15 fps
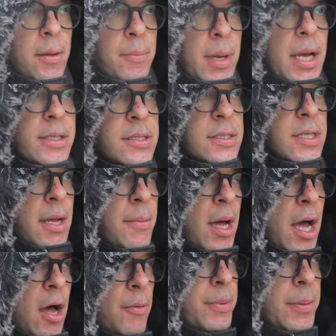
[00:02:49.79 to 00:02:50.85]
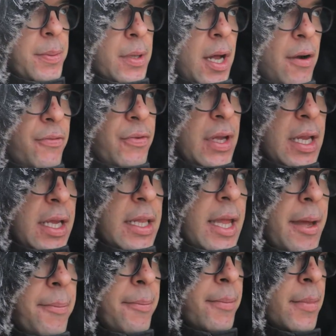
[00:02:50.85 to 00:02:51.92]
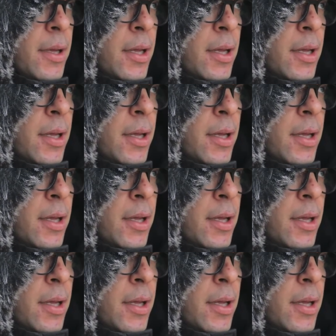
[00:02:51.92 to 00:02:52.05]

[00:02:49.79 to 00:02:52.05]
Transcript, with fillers: but somehow people are feeding them.